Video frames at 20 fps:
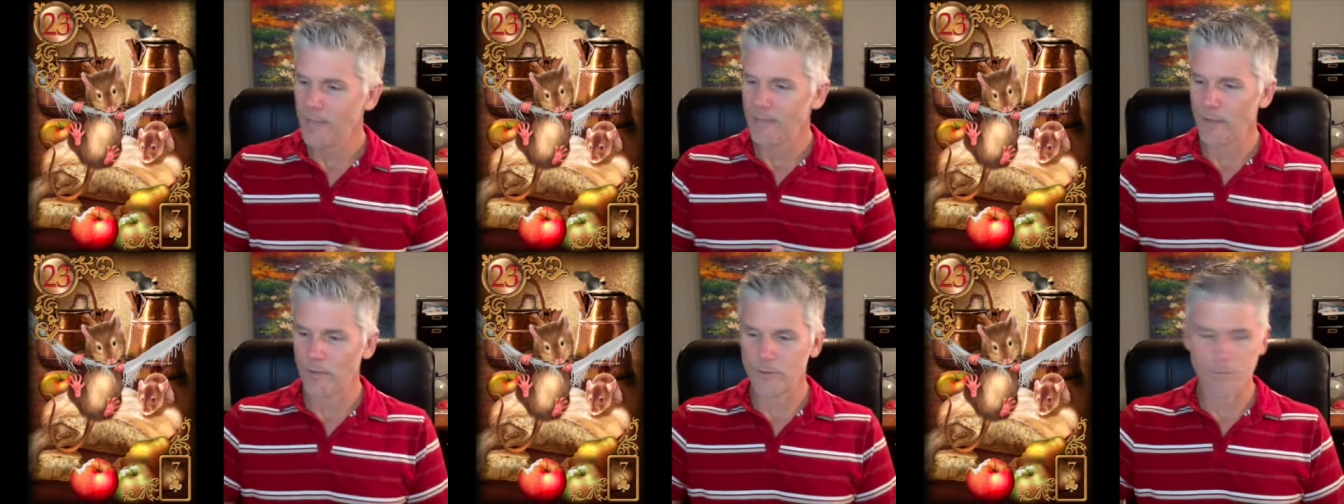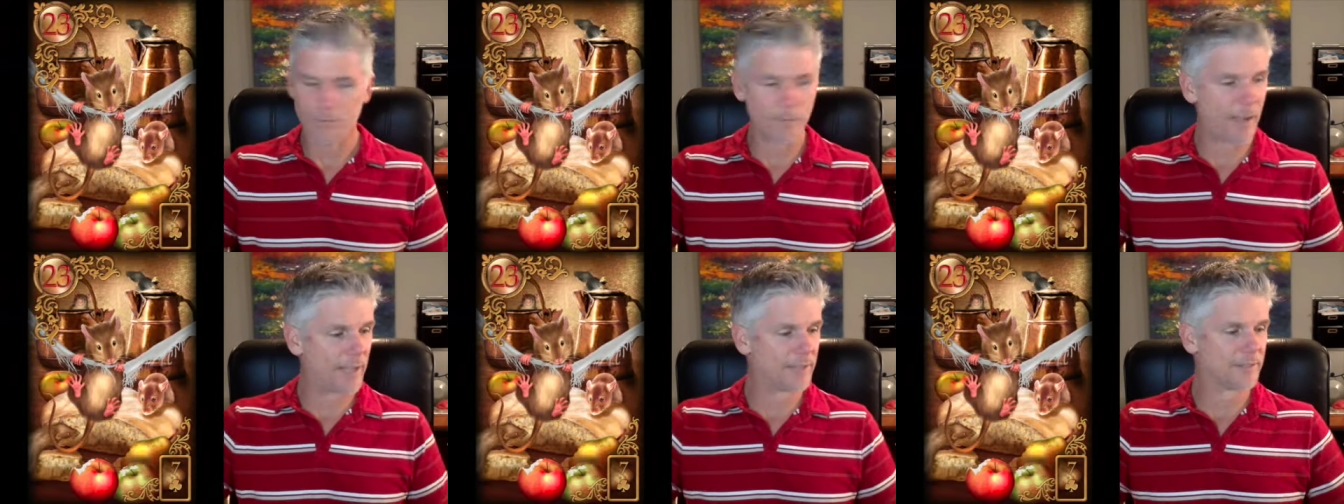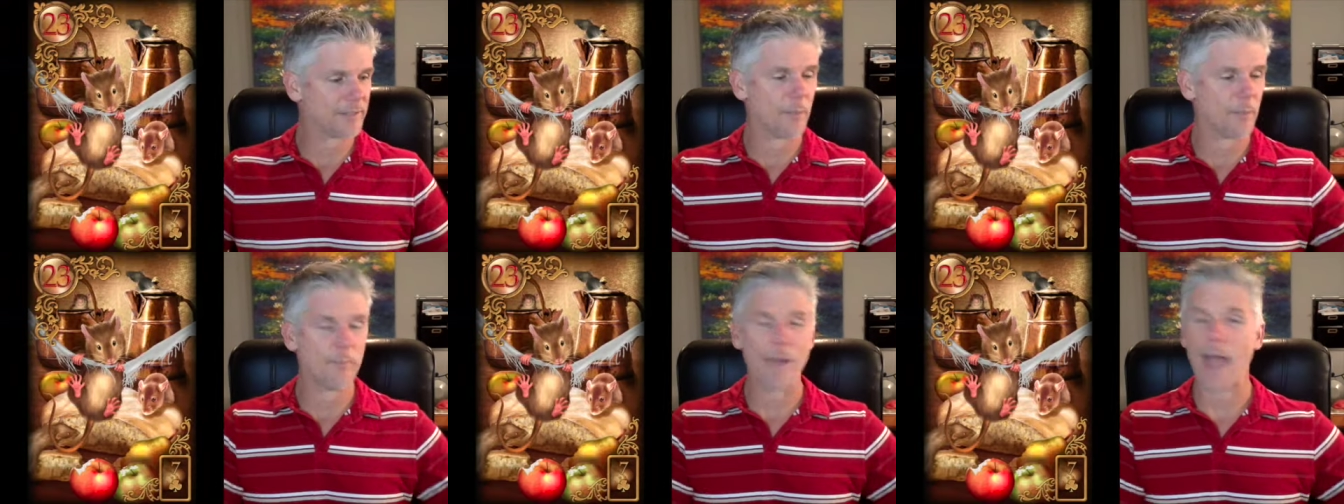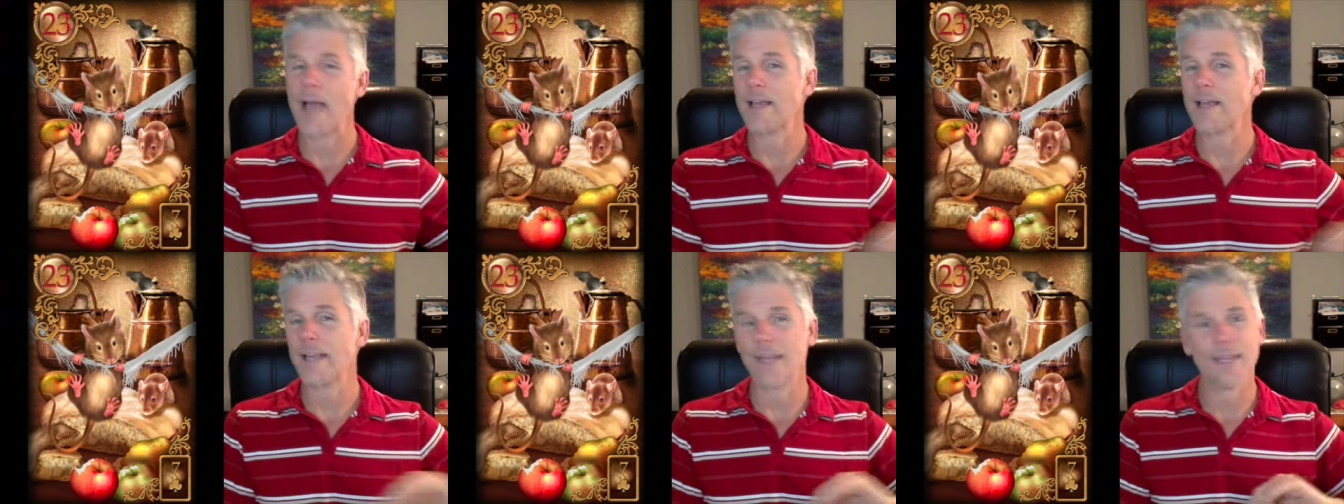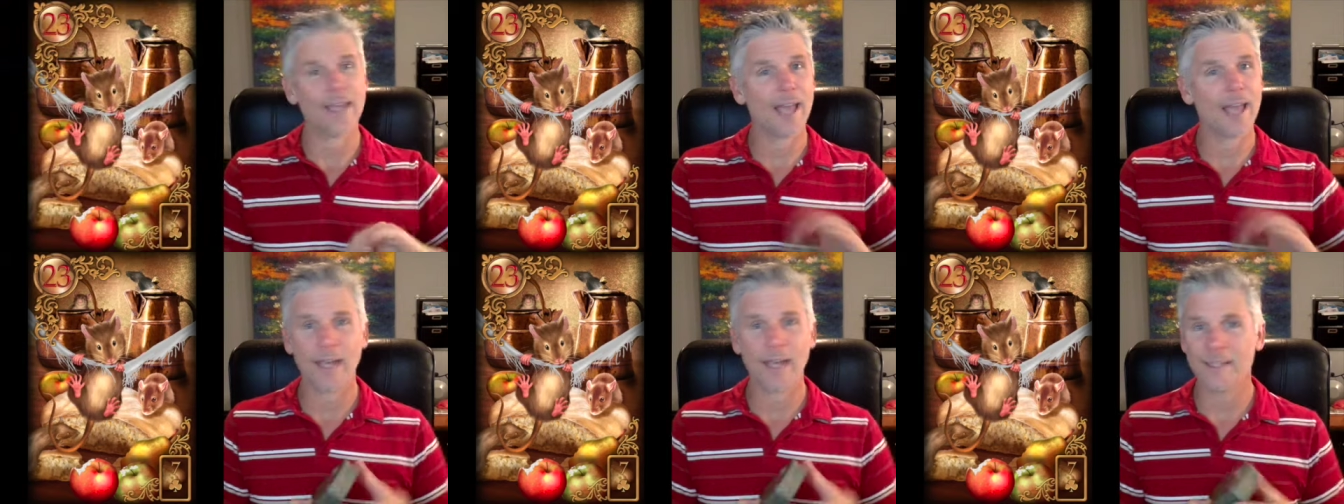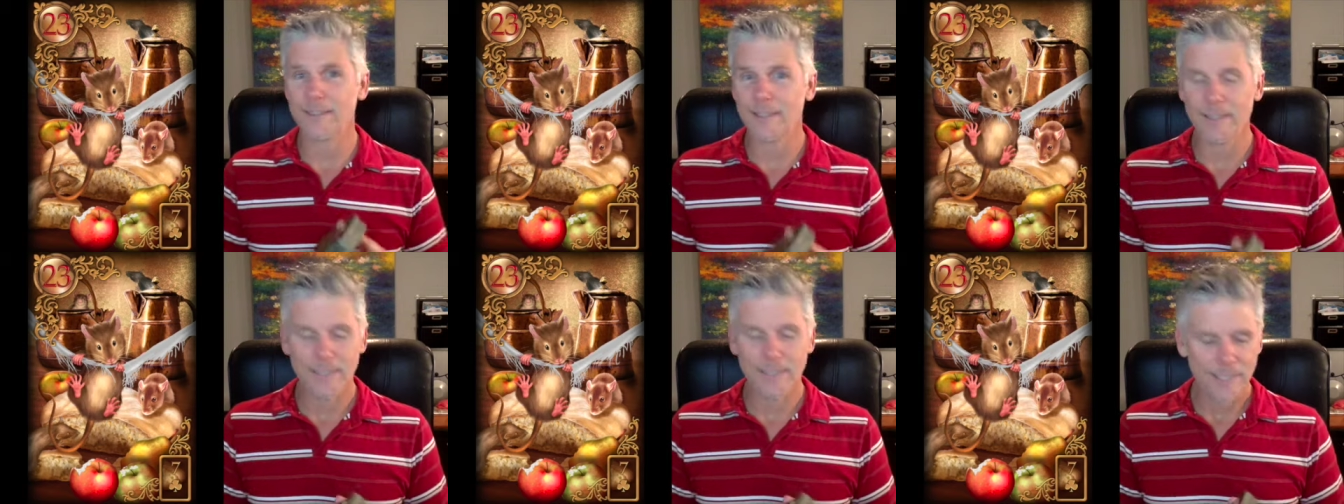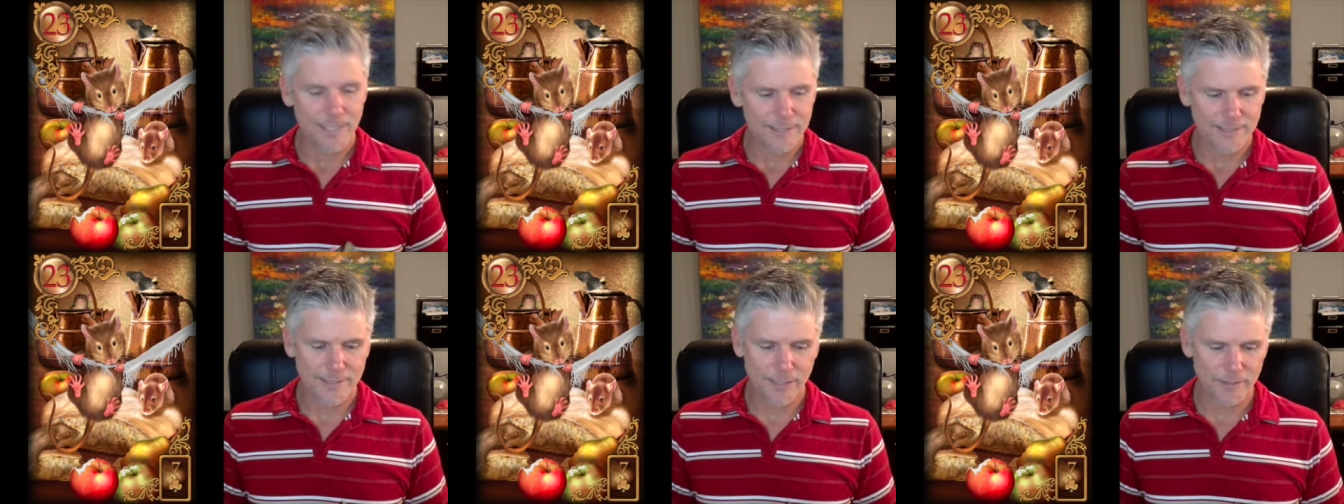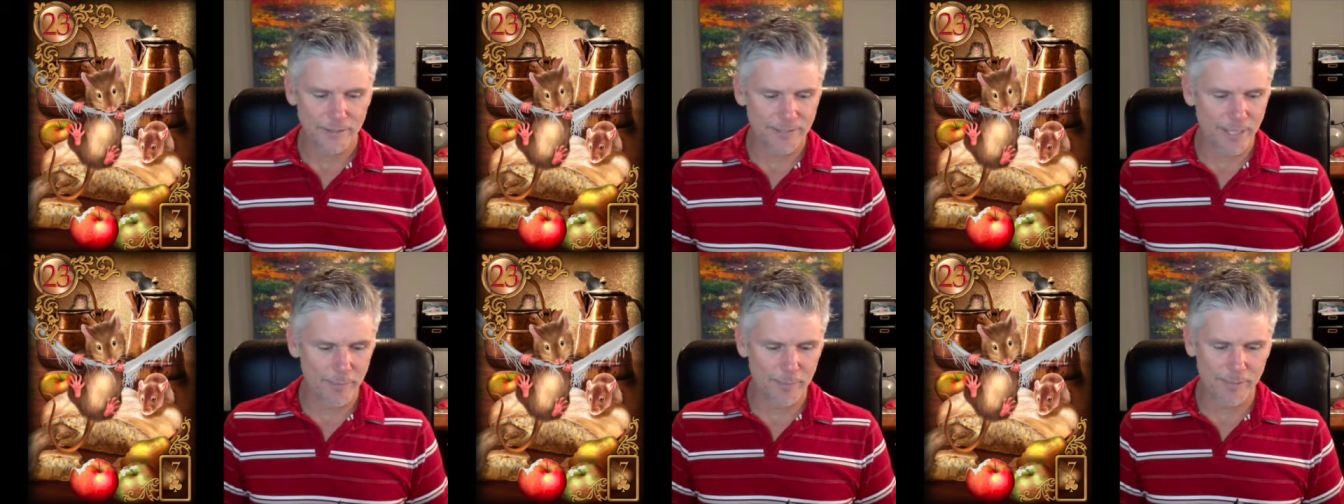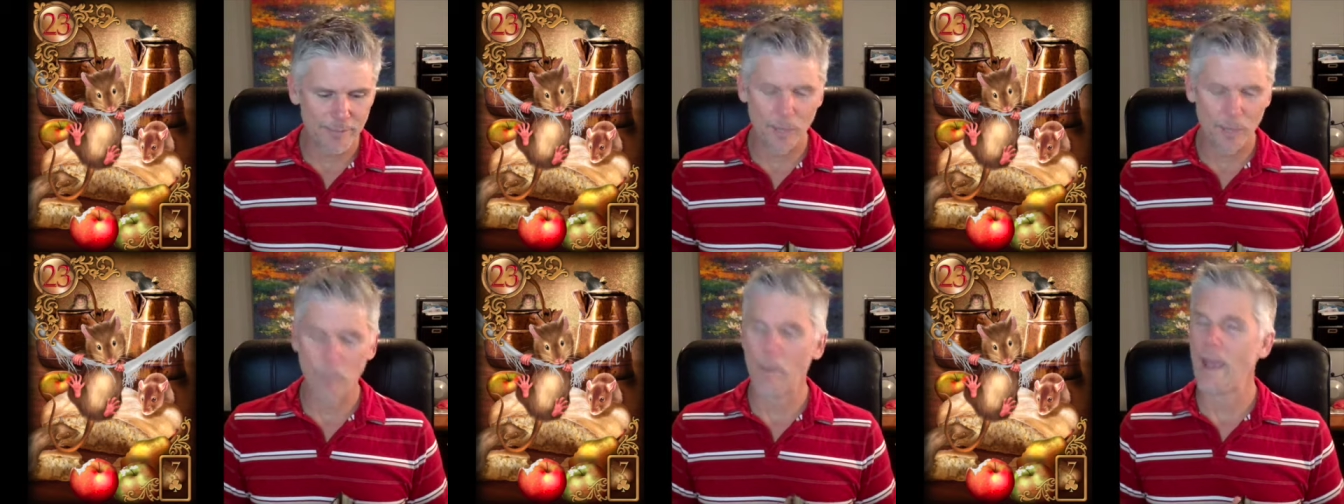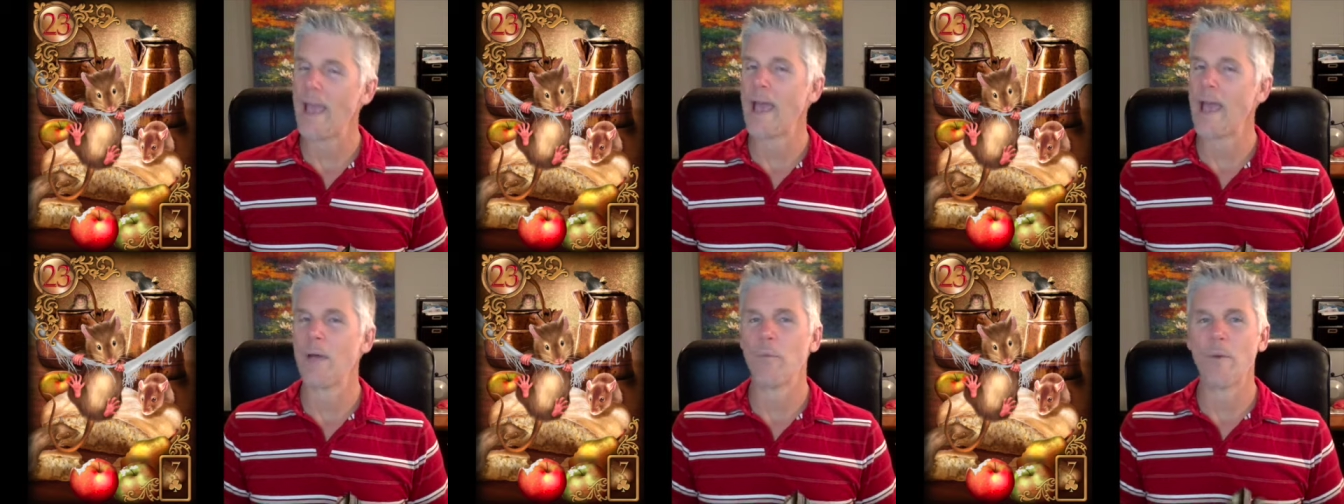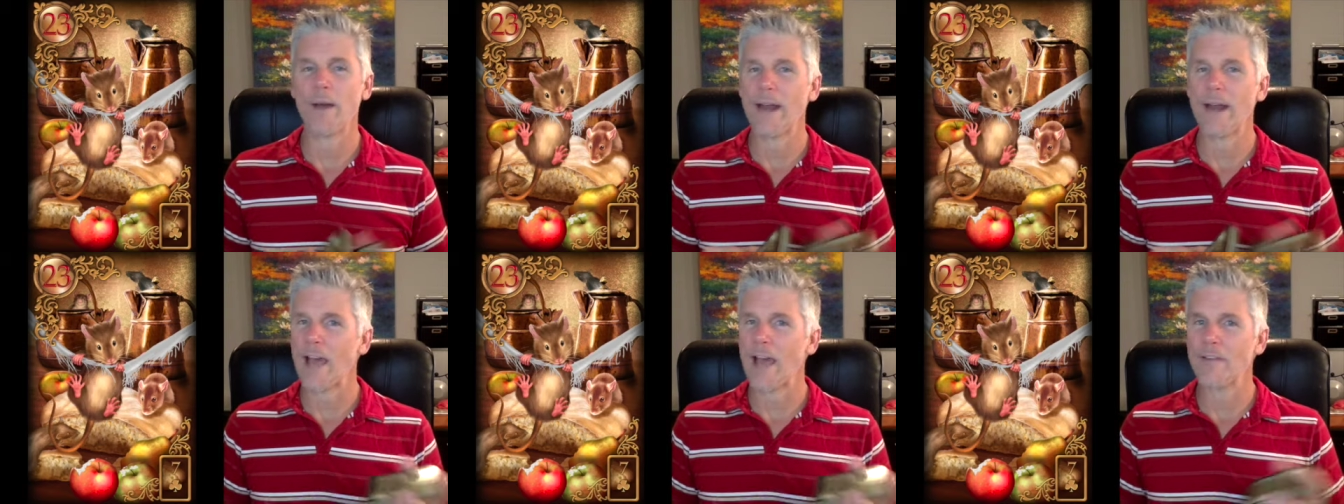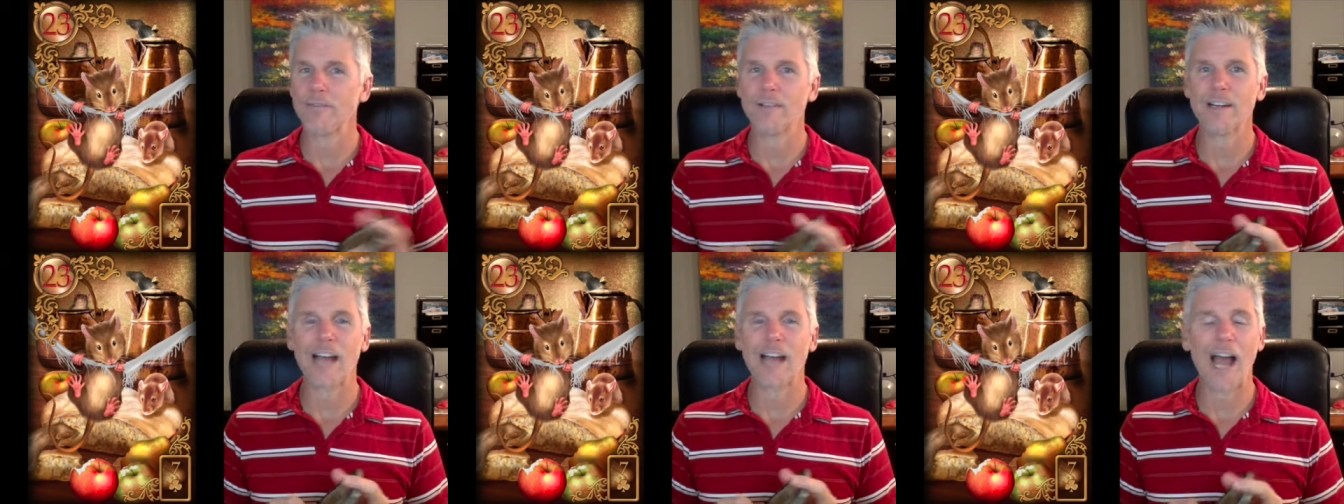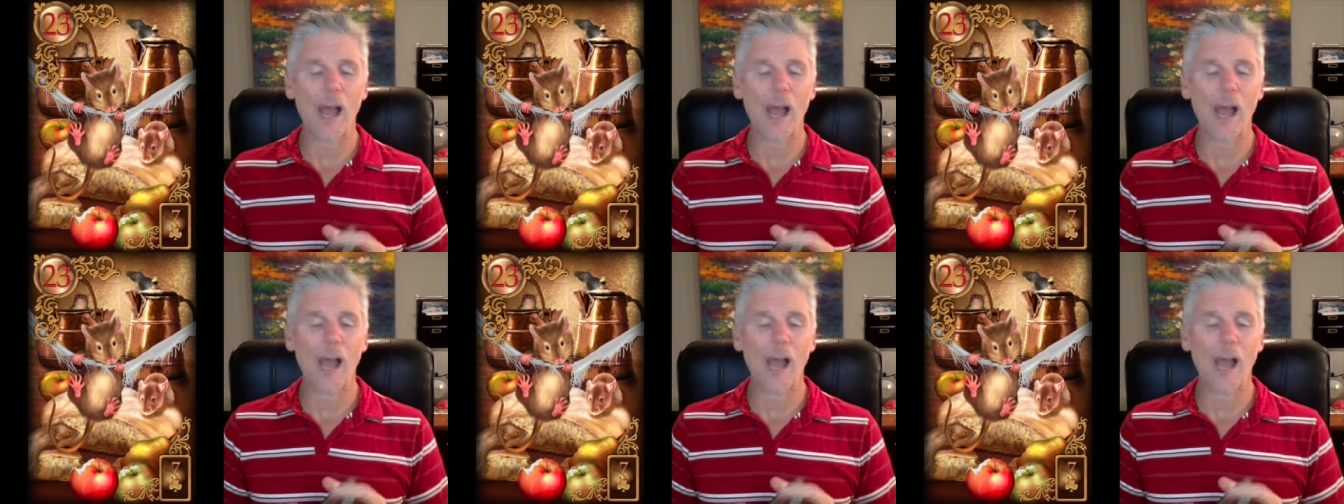Those mice are back again, still nibbling away at whatever.